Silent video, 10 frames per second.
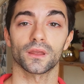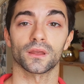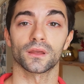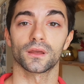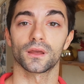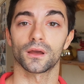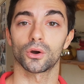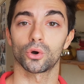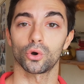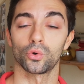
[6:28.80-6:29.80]
I,
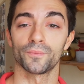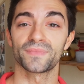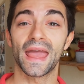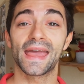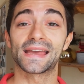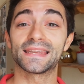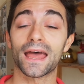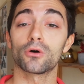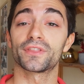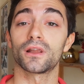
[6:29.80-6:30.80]
o.
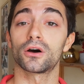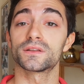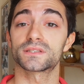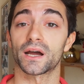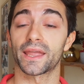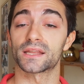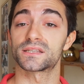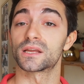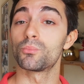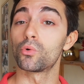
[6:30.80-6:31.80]
Now the lines are
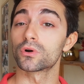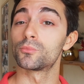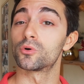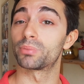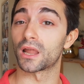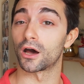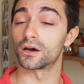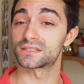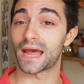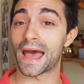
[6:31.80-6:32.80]
getting more and more
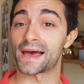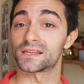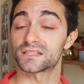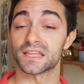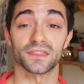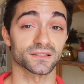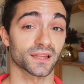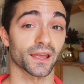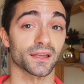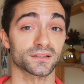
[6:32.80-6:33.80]
blurred, and in this
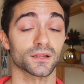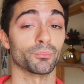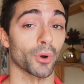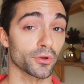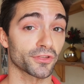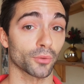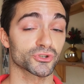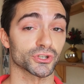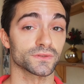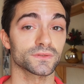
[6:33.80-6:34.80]
case both
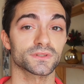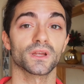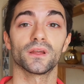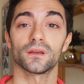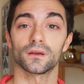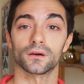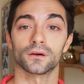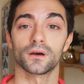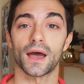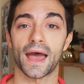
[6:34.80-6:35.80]
options
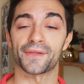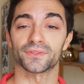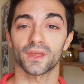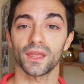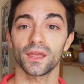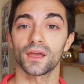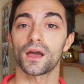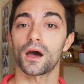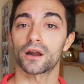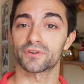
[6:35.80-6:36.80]
uh, and I
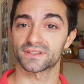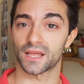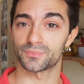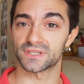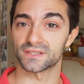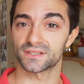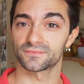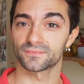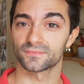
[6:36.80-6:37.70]
are accepted.